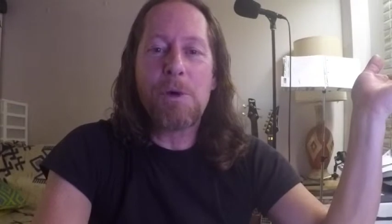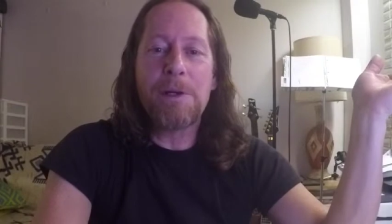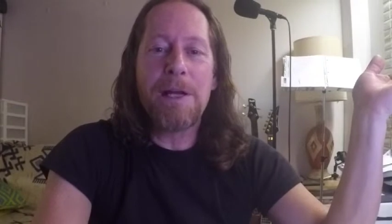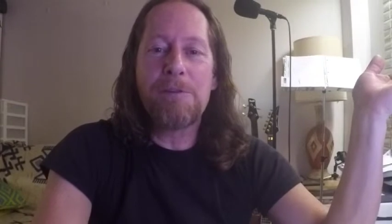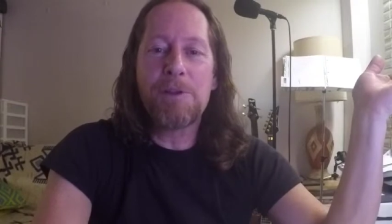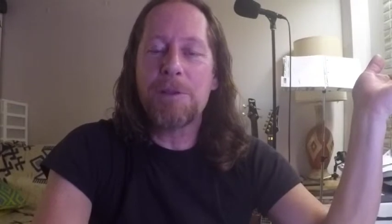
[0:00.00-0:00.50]

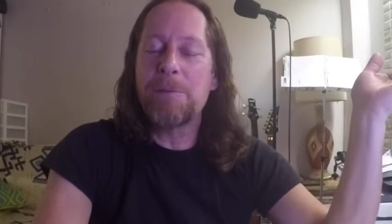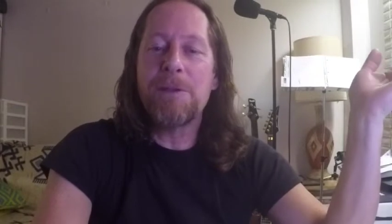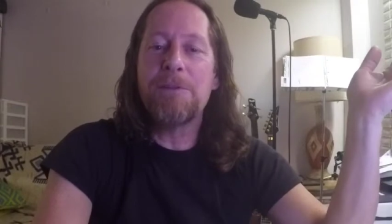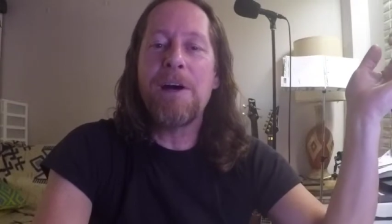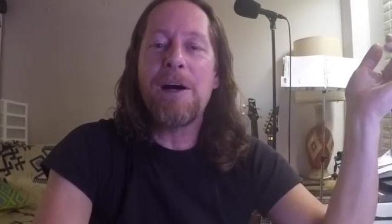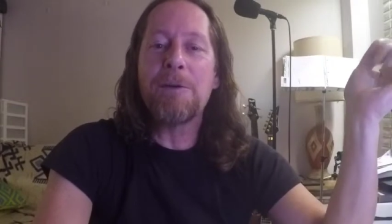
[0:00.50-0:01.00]
never to be
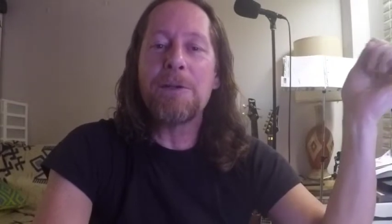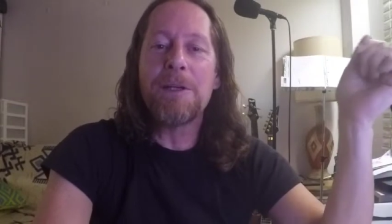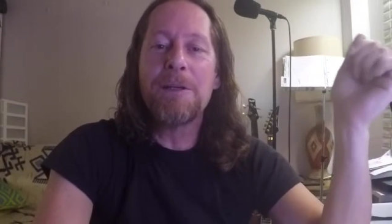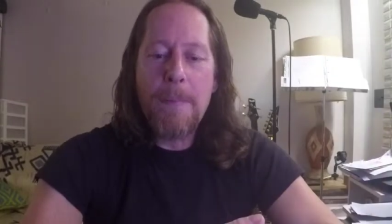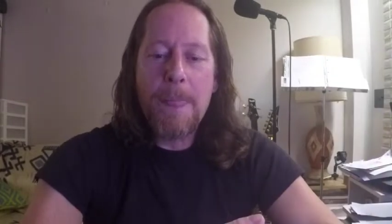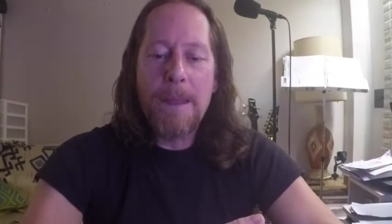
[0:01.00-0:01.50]
found.
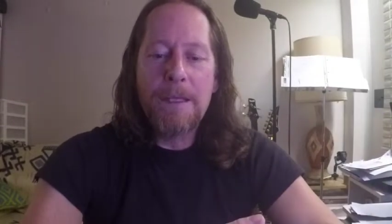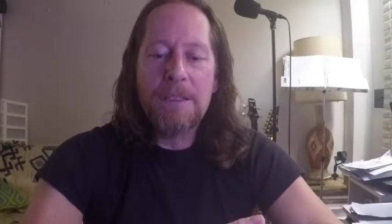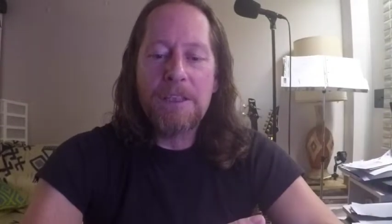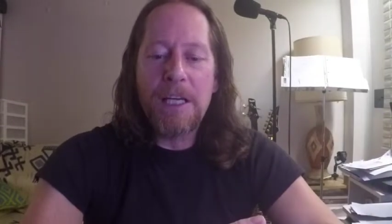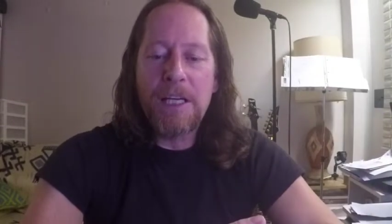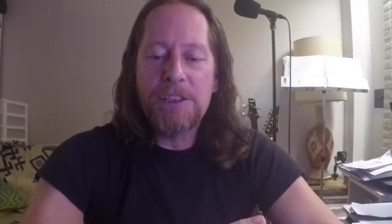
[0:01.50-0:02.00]

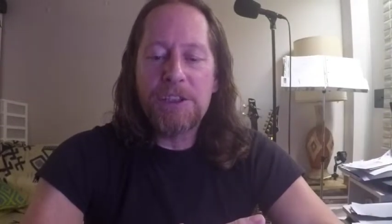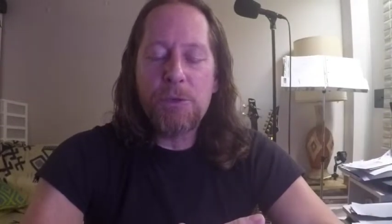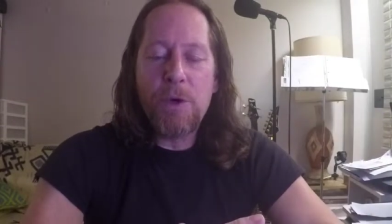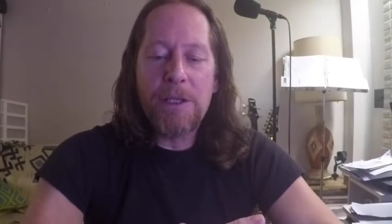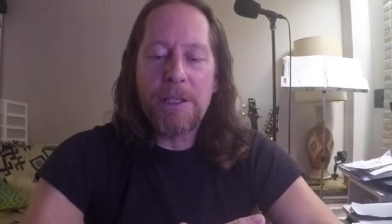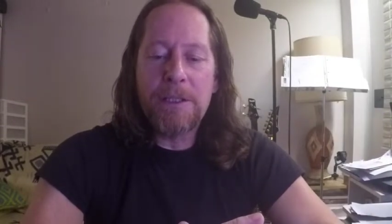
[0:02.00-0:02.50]
And I just
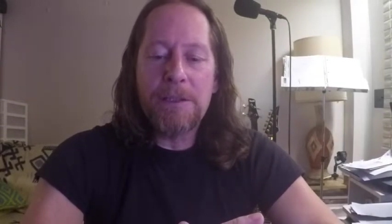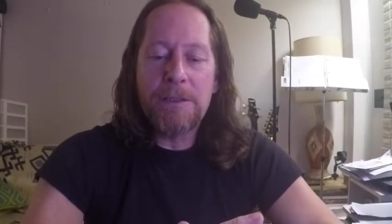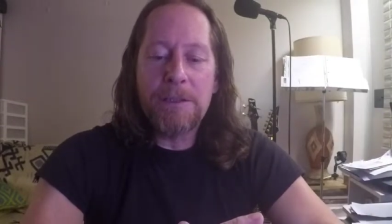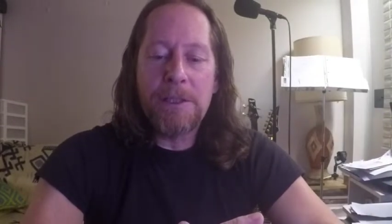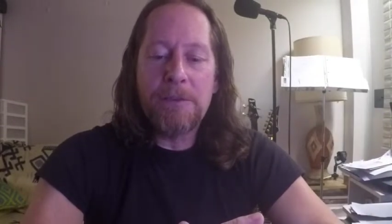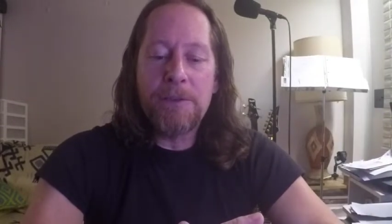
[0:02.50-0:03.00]
want
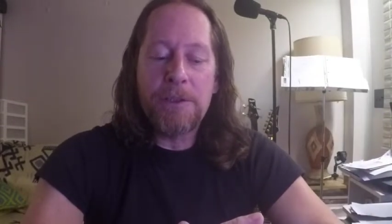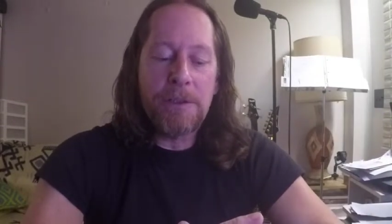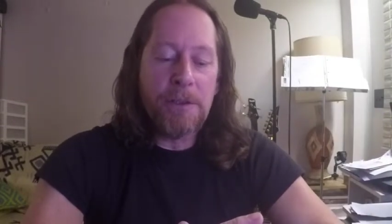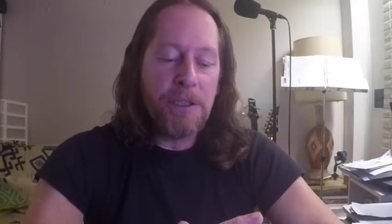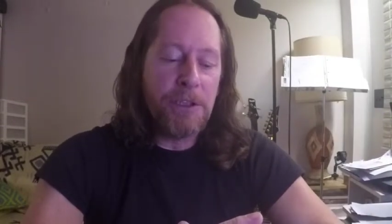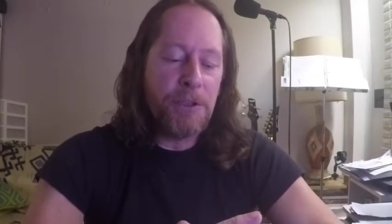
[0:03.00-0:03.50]
to
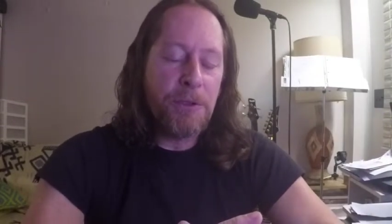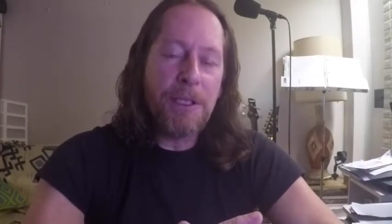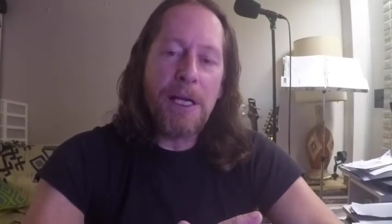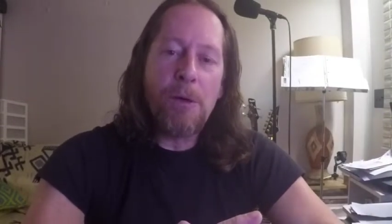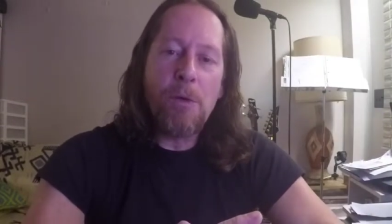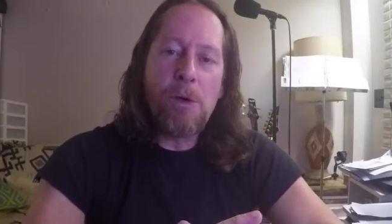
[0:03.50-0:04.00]
issue
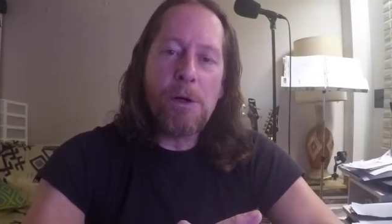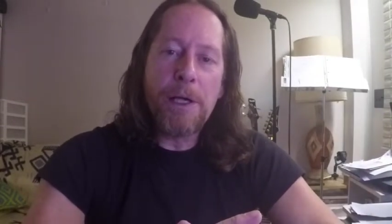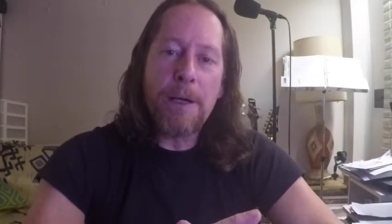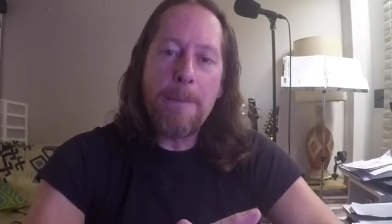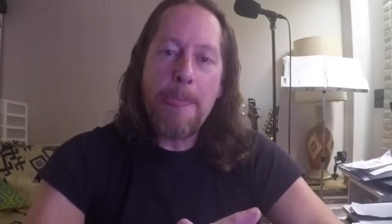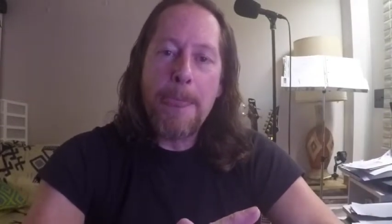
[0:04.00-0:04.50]
that
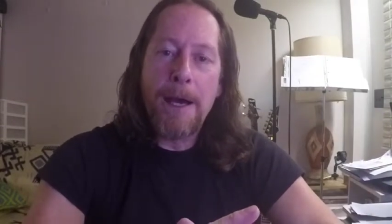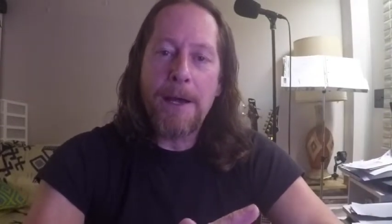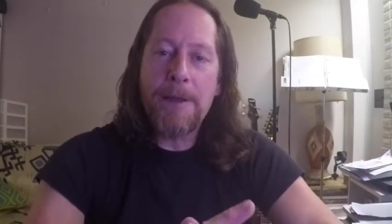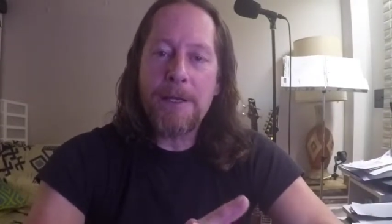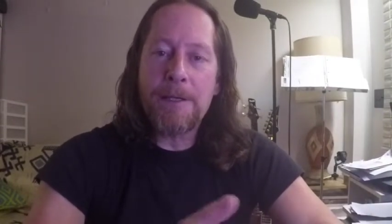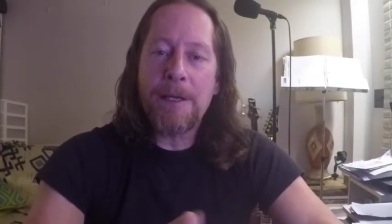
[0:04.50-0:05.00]
warning. I
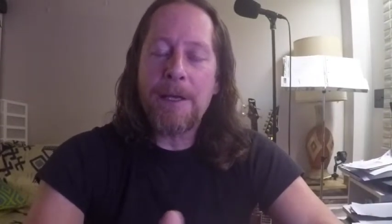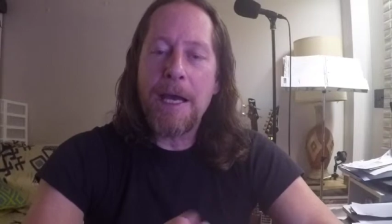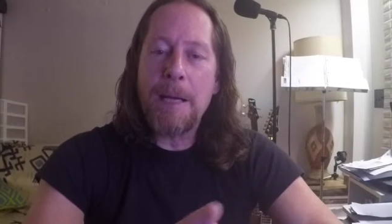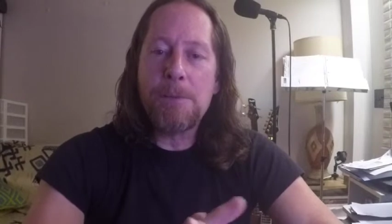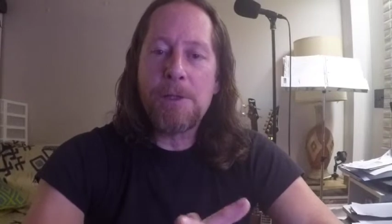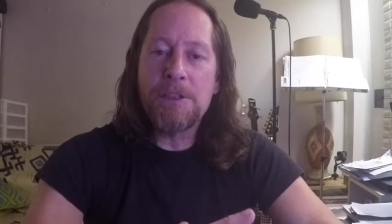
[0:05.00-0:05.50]
think the
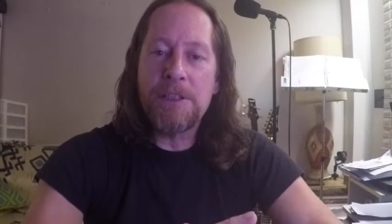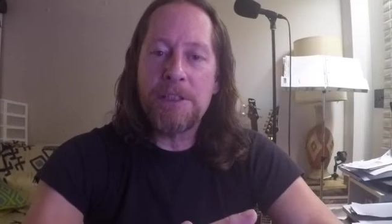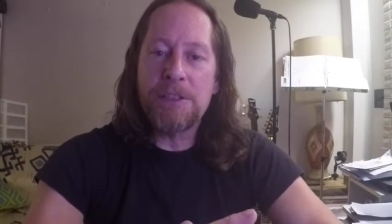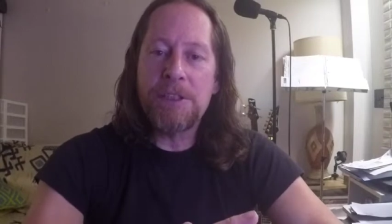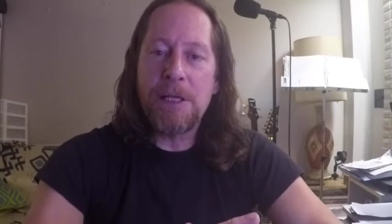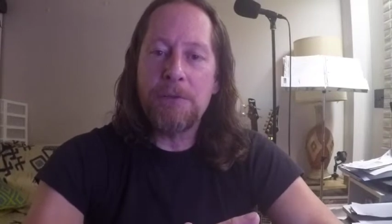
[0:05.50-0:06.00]
camera
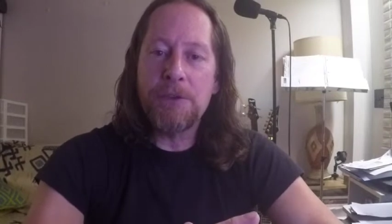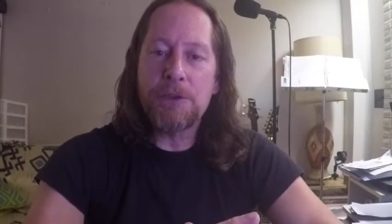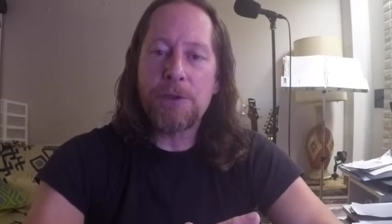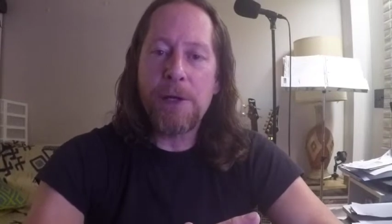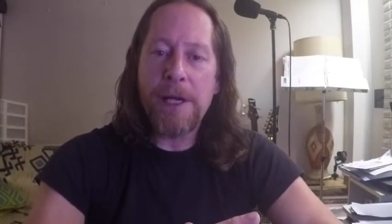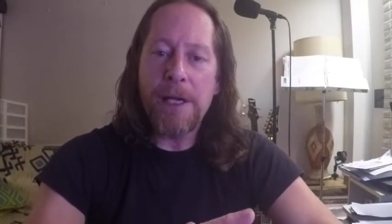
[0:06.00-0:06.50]
itself is
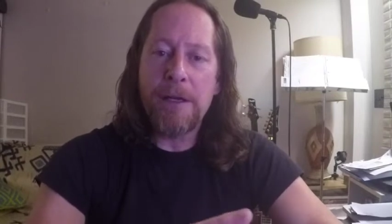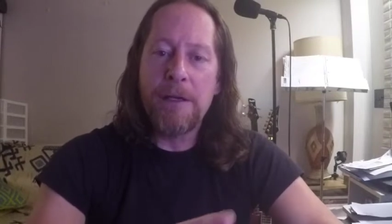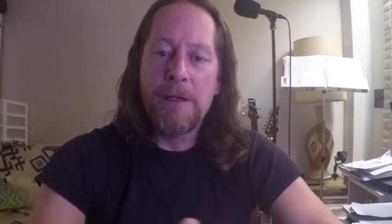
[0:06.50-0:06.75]
great.